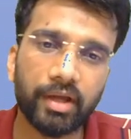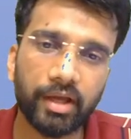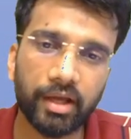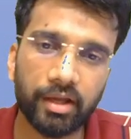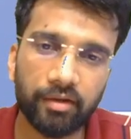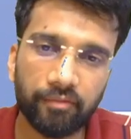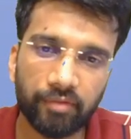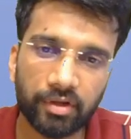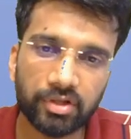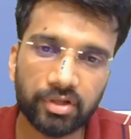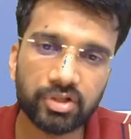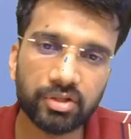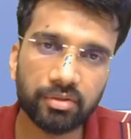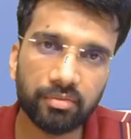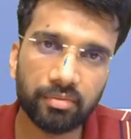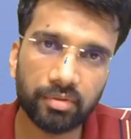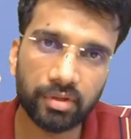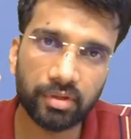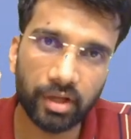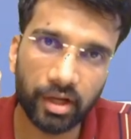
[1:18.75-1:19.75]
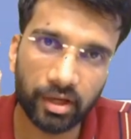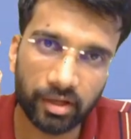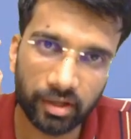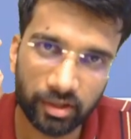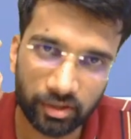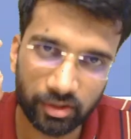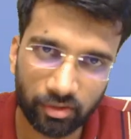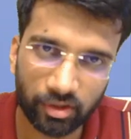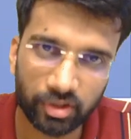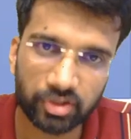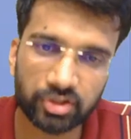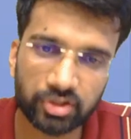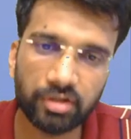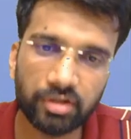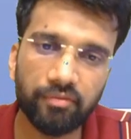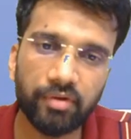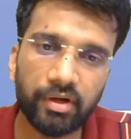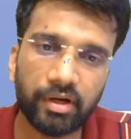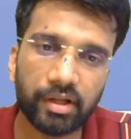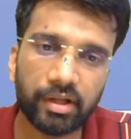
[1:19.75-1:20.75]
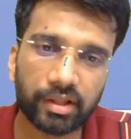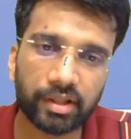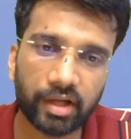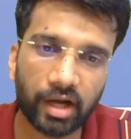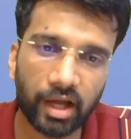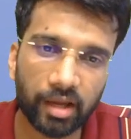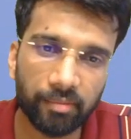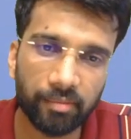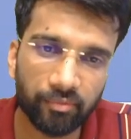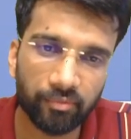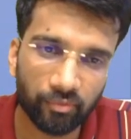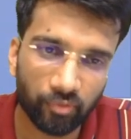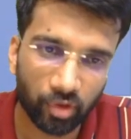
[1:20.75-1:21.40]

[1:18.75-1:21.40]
in which in introduction we describe